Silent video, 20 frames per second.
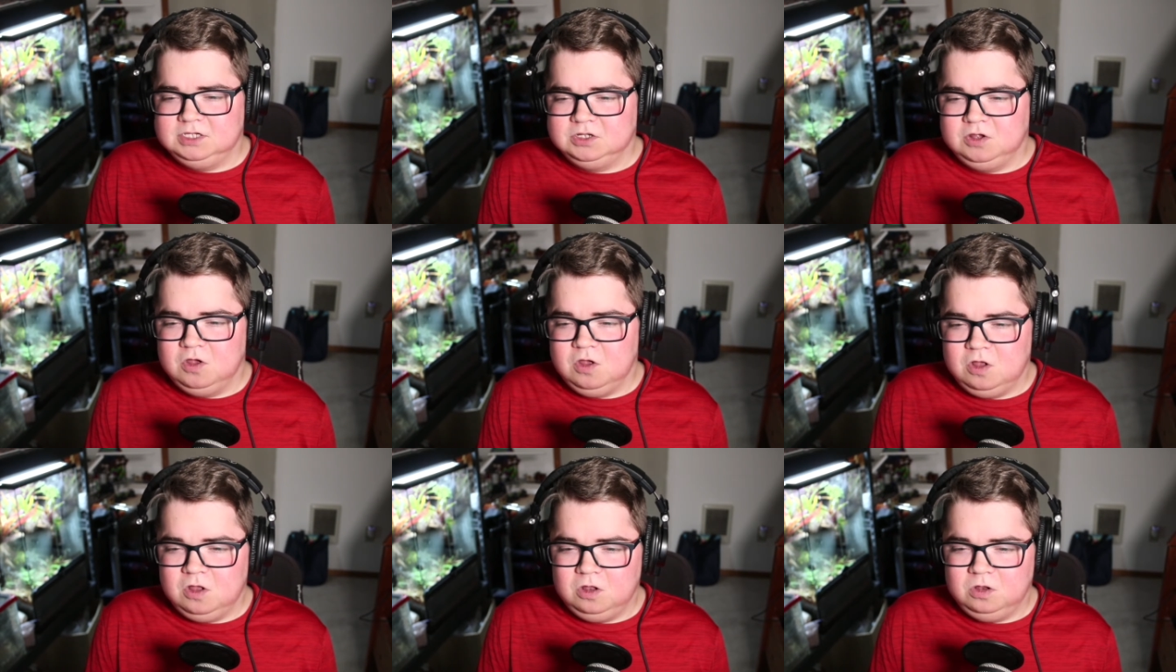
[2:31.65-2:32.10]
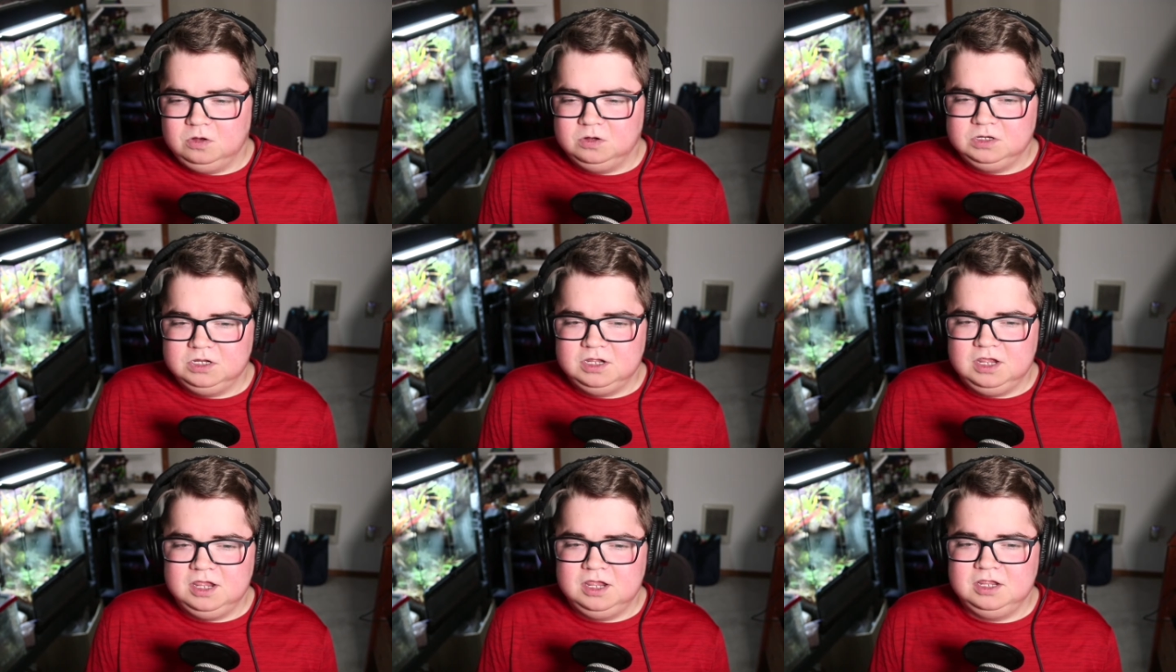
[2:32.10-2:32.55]
called
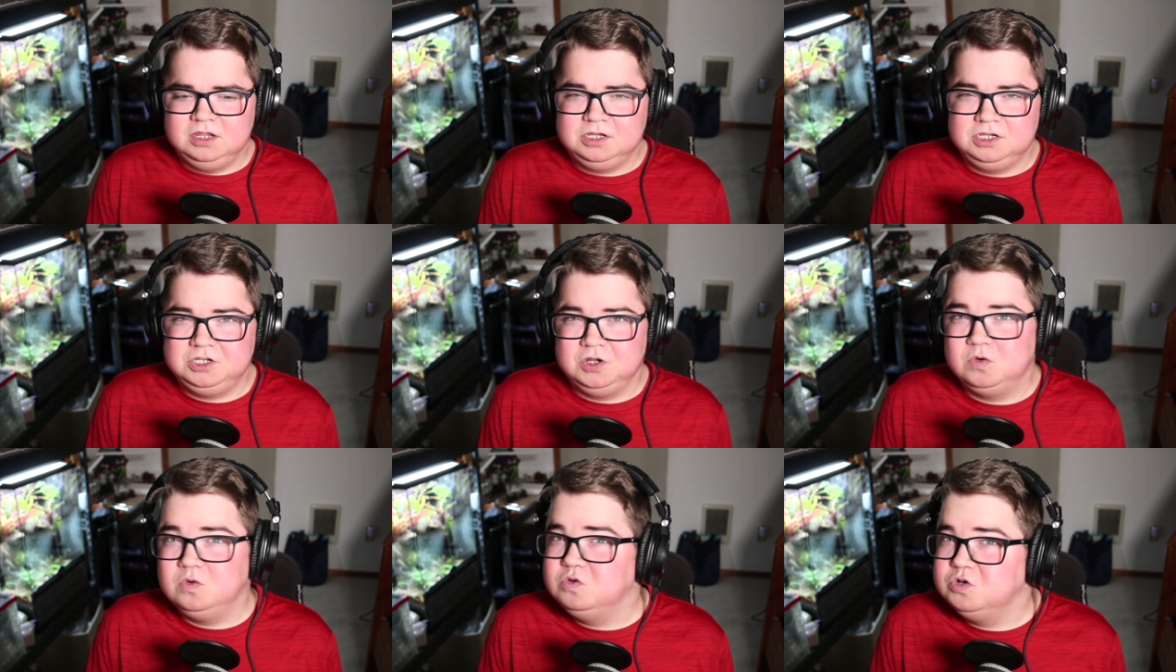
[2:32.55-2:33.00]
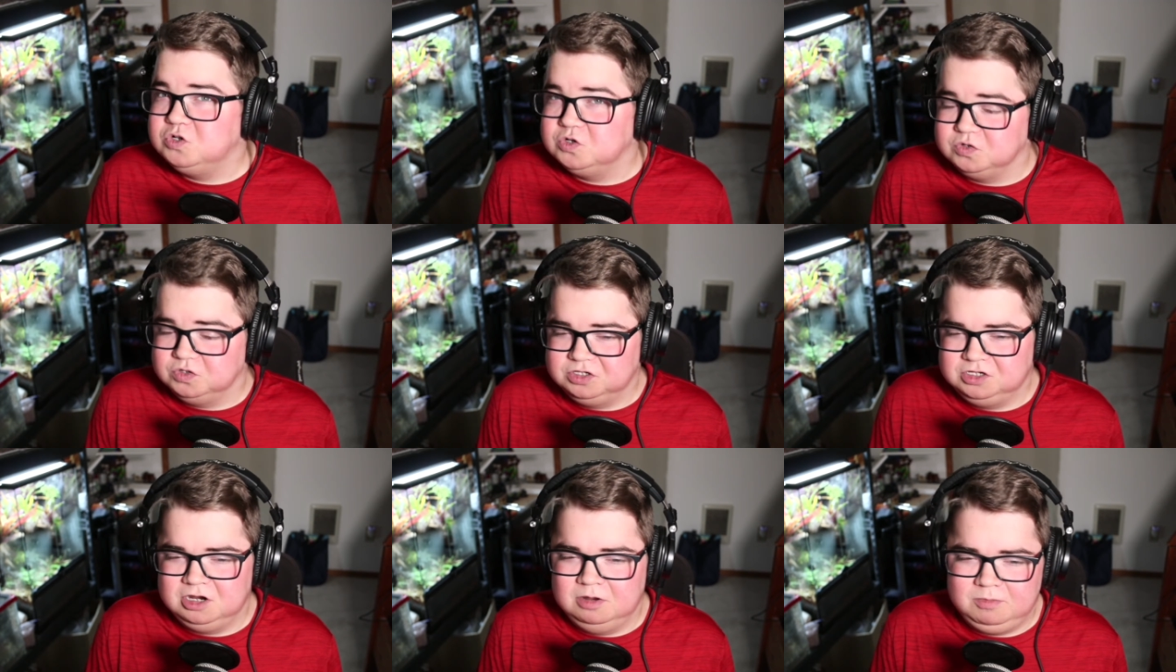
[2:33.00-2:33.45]
a social
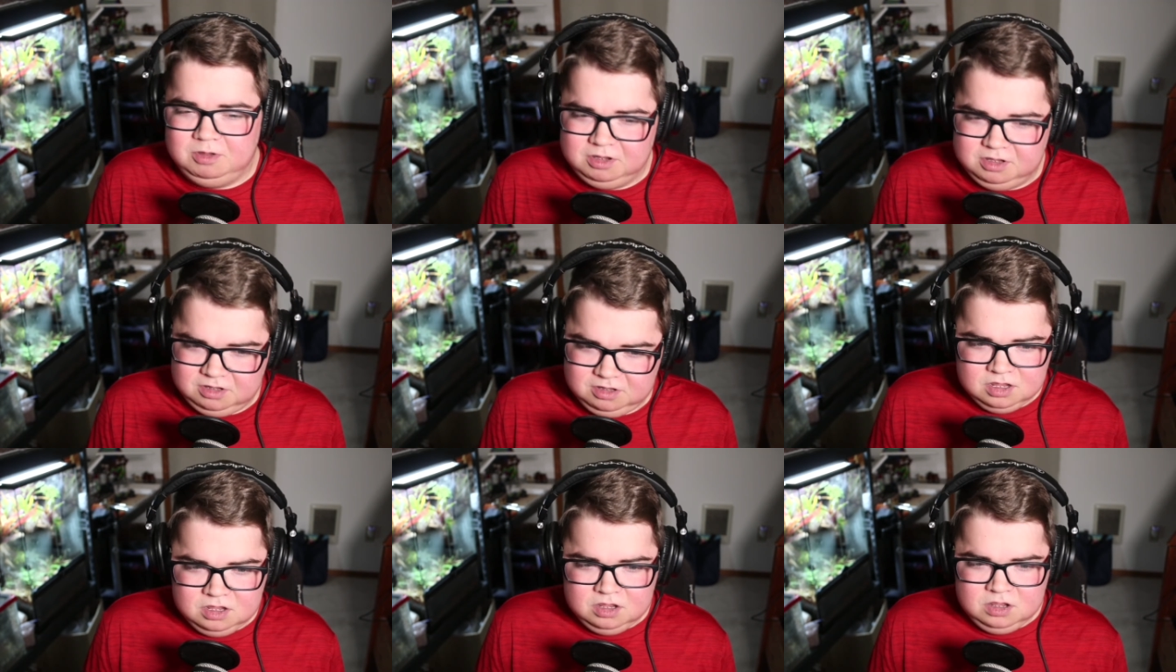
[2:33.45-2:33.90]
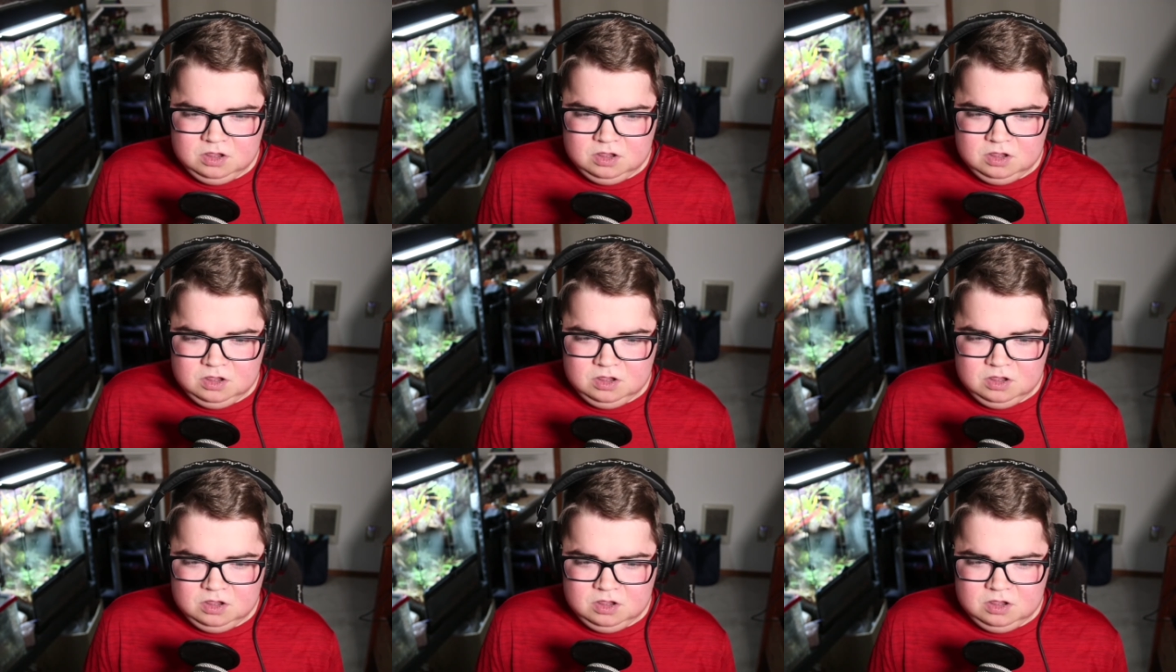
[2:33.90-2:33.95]
stomach.